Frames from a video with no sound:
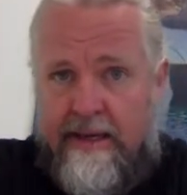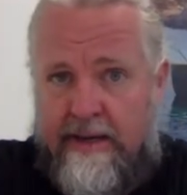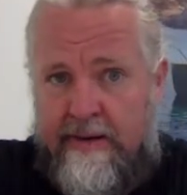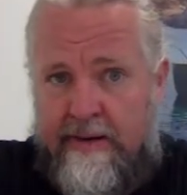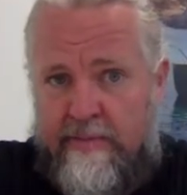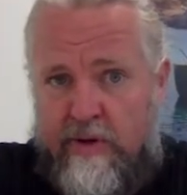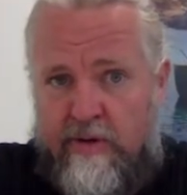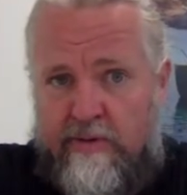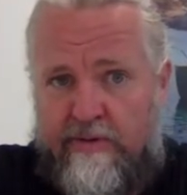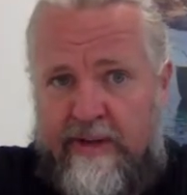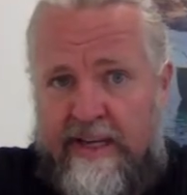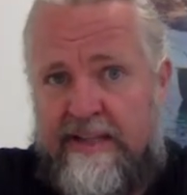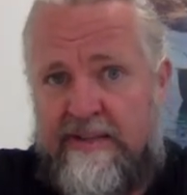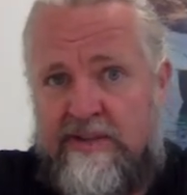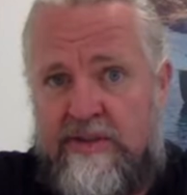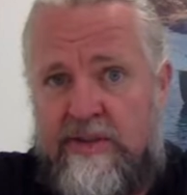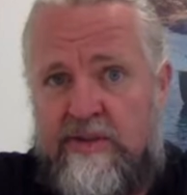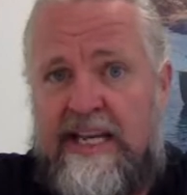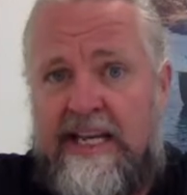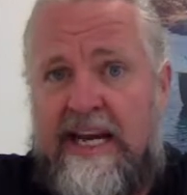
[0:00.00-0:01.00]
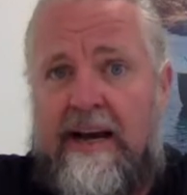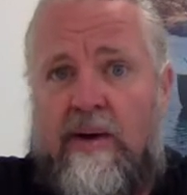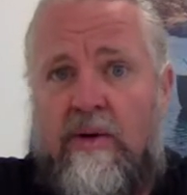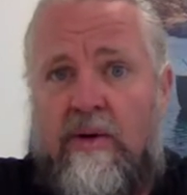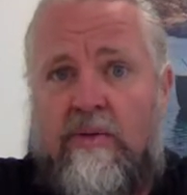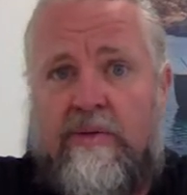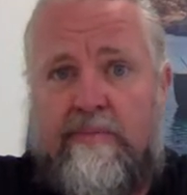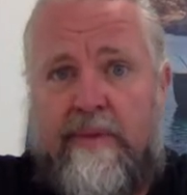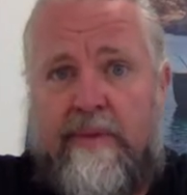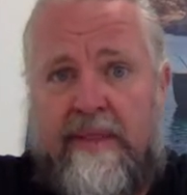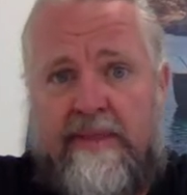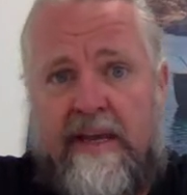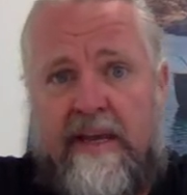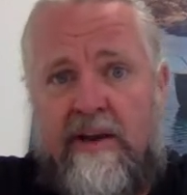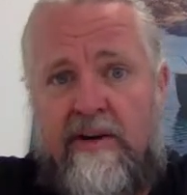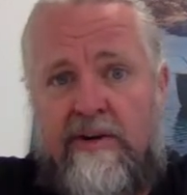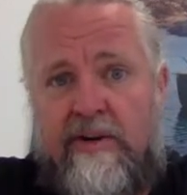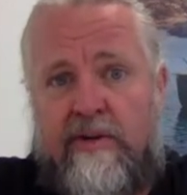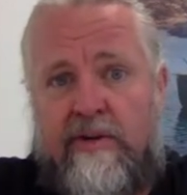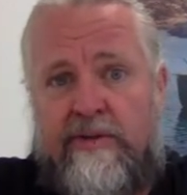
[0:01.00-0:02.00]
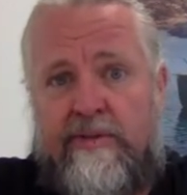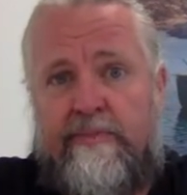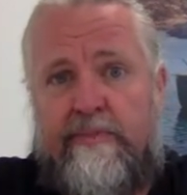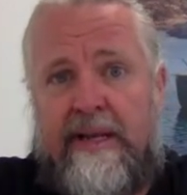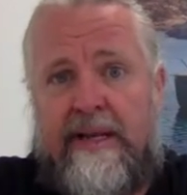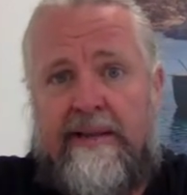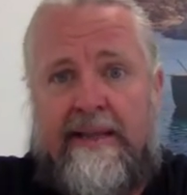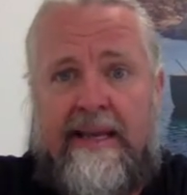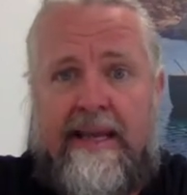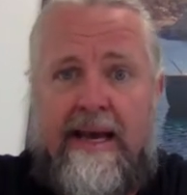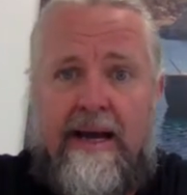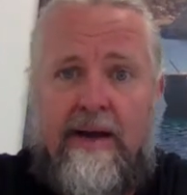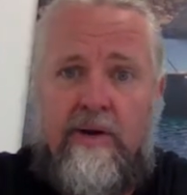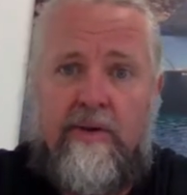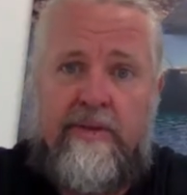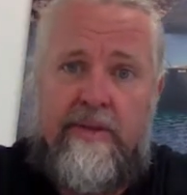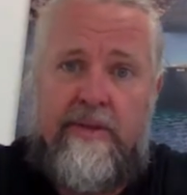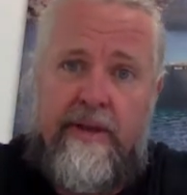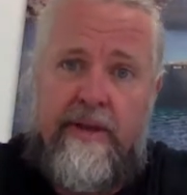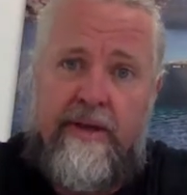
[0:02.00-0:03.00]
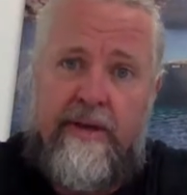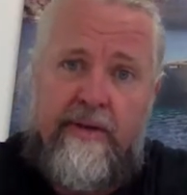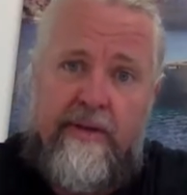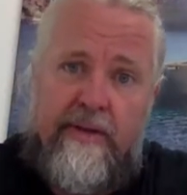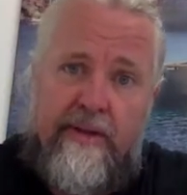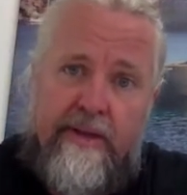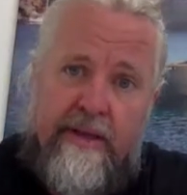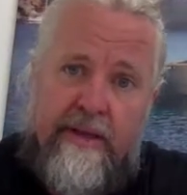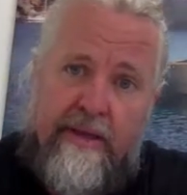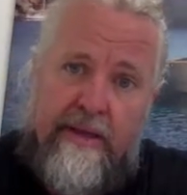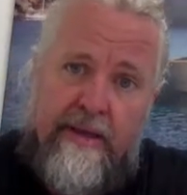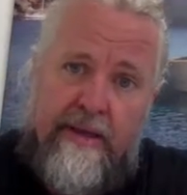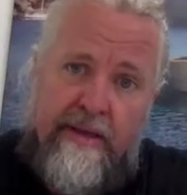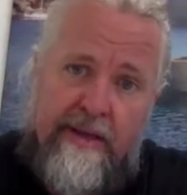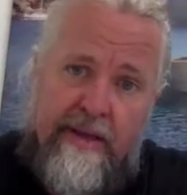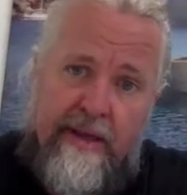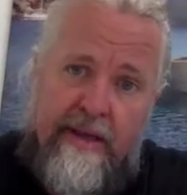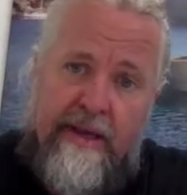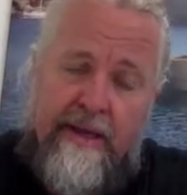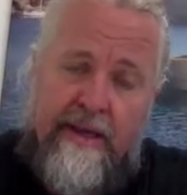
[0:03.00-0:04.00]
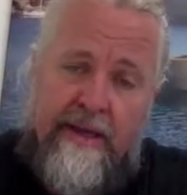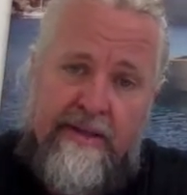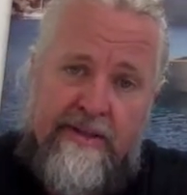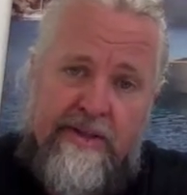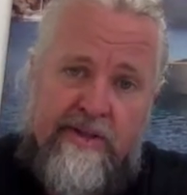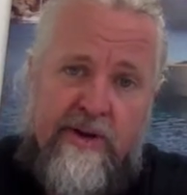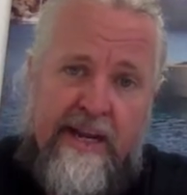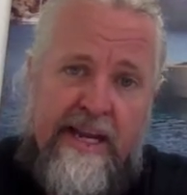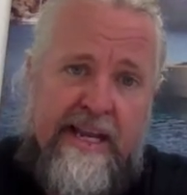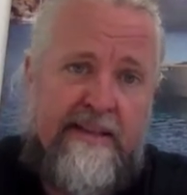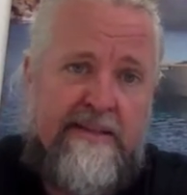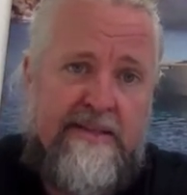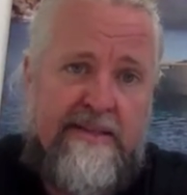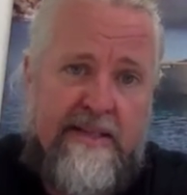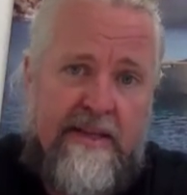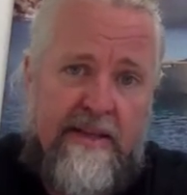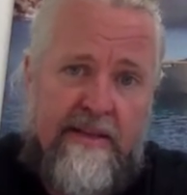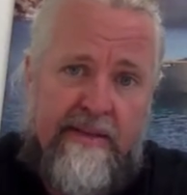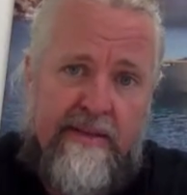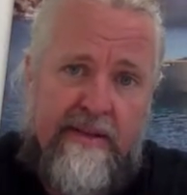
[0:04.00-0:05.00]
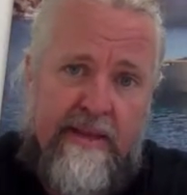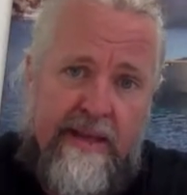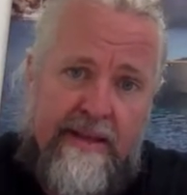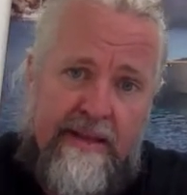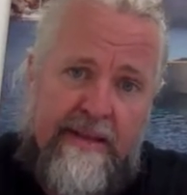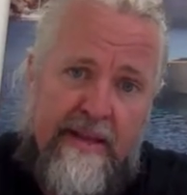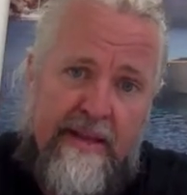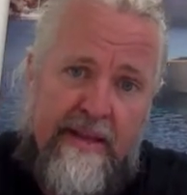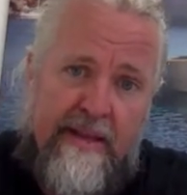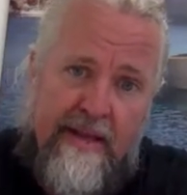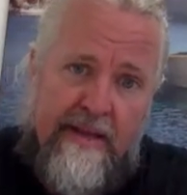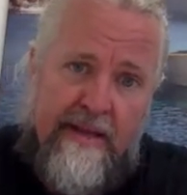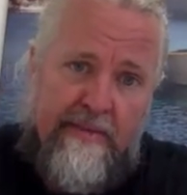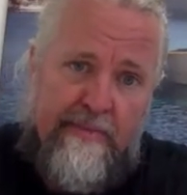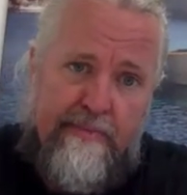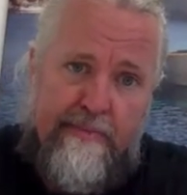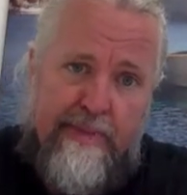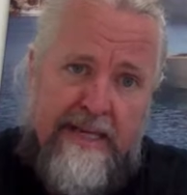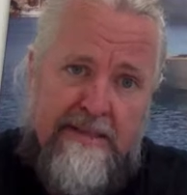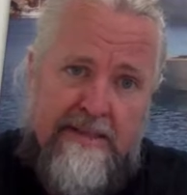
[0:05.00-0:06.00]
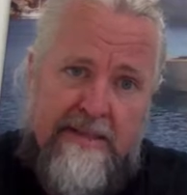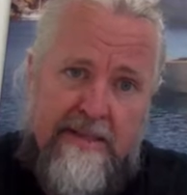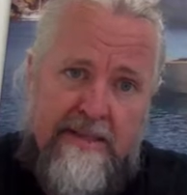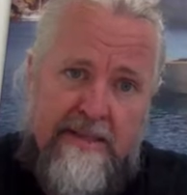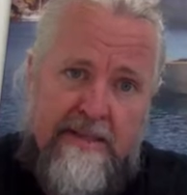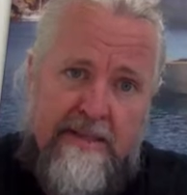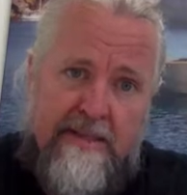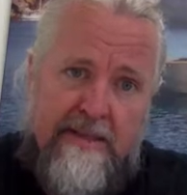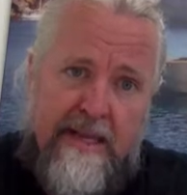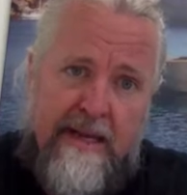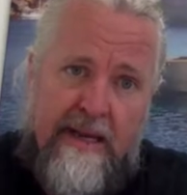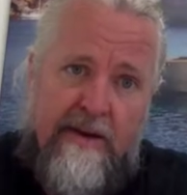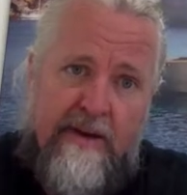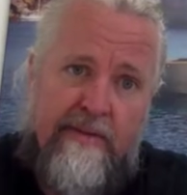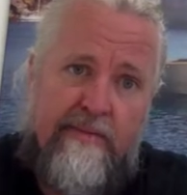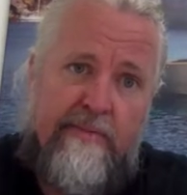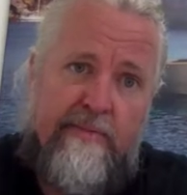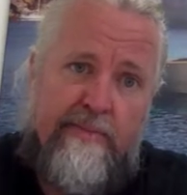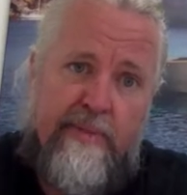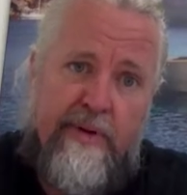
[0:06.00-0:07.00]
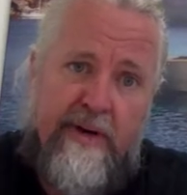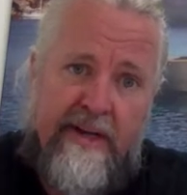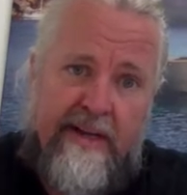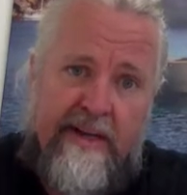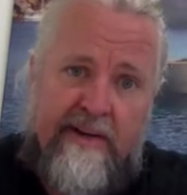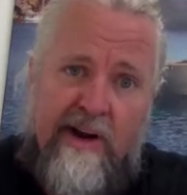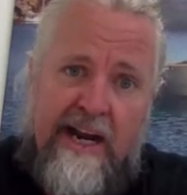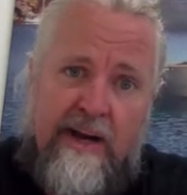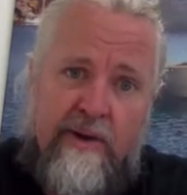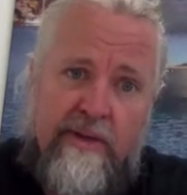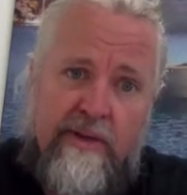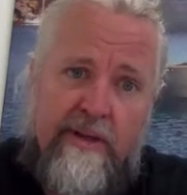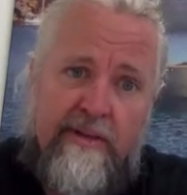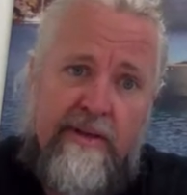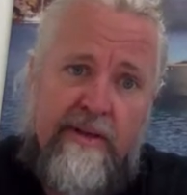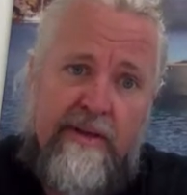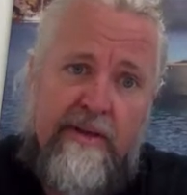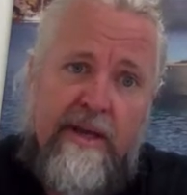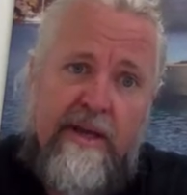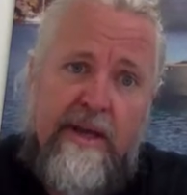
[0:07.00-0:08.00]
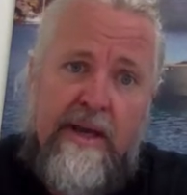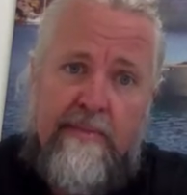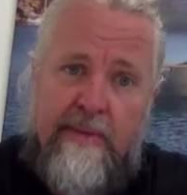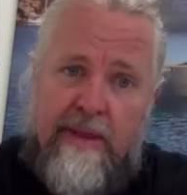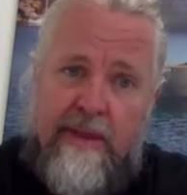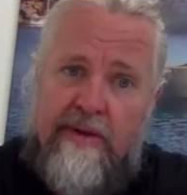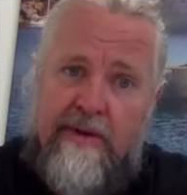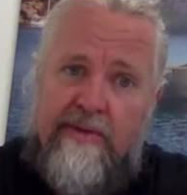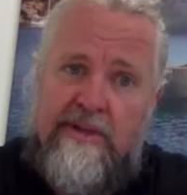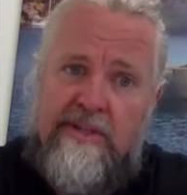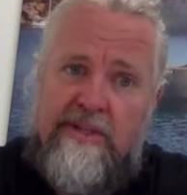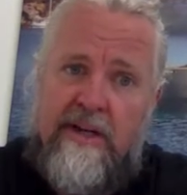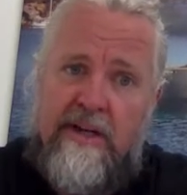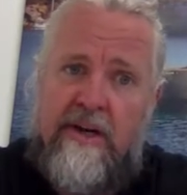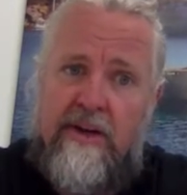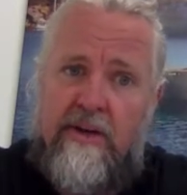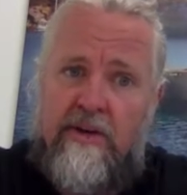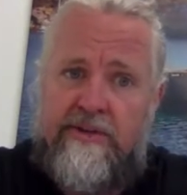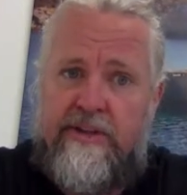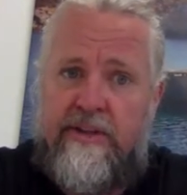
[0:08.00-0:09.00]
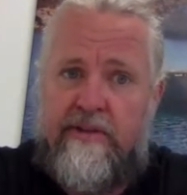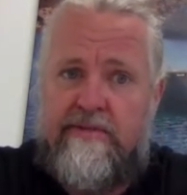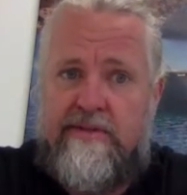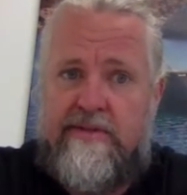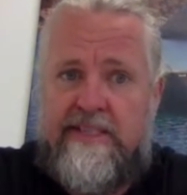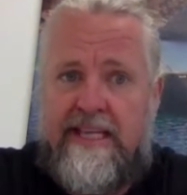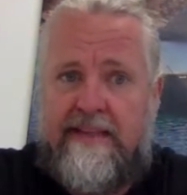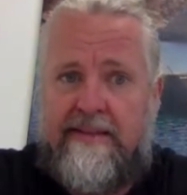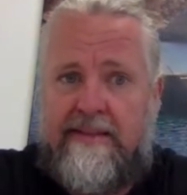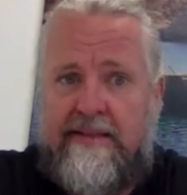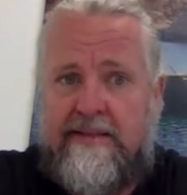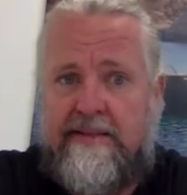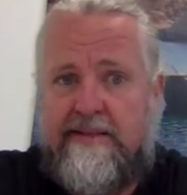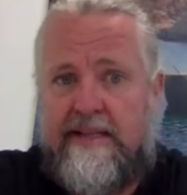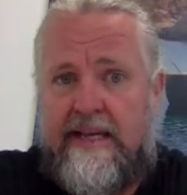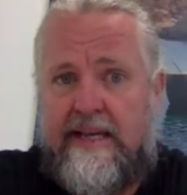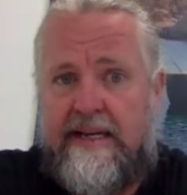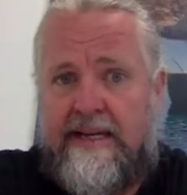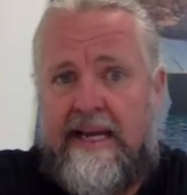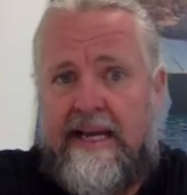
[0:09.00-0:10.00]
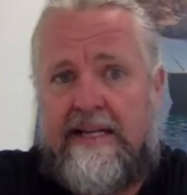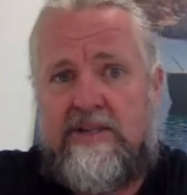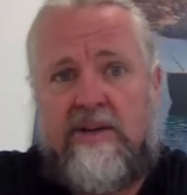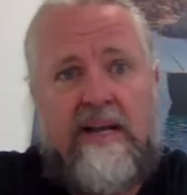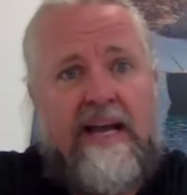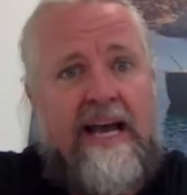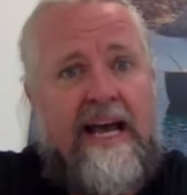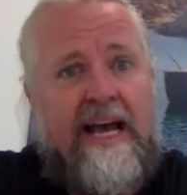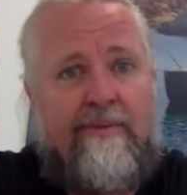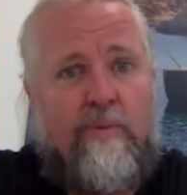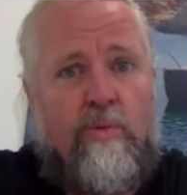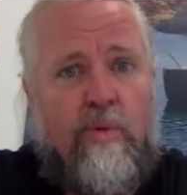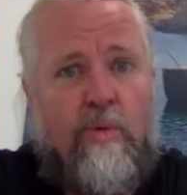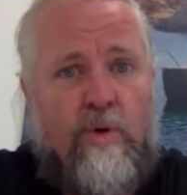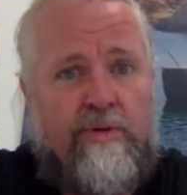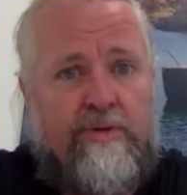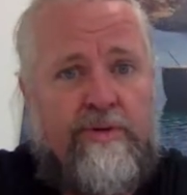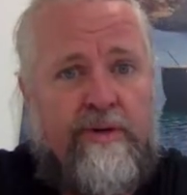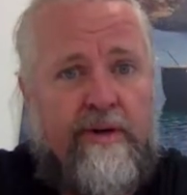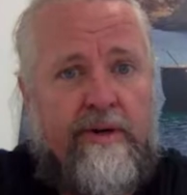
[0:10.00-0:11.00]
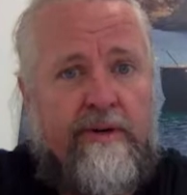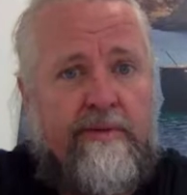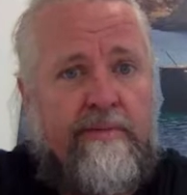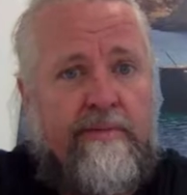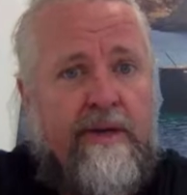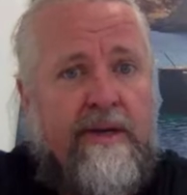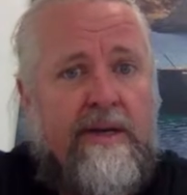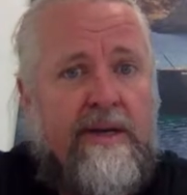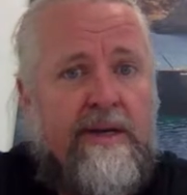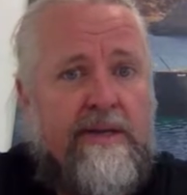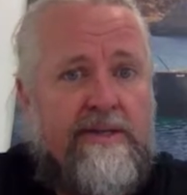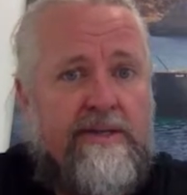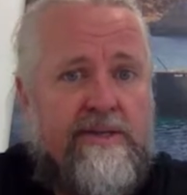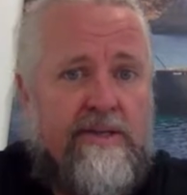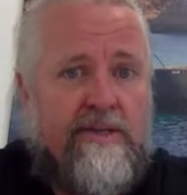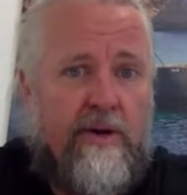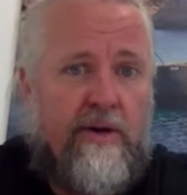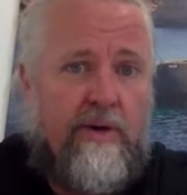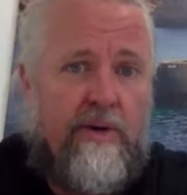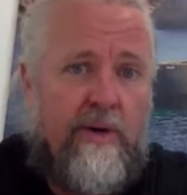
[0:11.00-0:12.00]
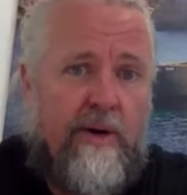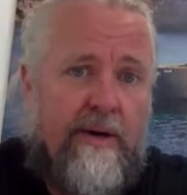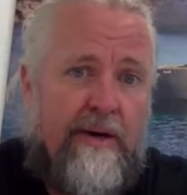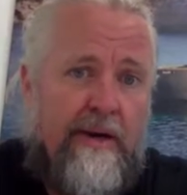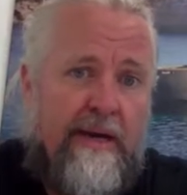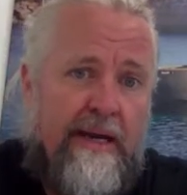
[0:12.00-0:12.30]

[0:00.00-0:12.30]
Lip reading: moving into town, but they are not building out the trains and buses. They are pretty crowded. But there is a lot of cities that actually have water. So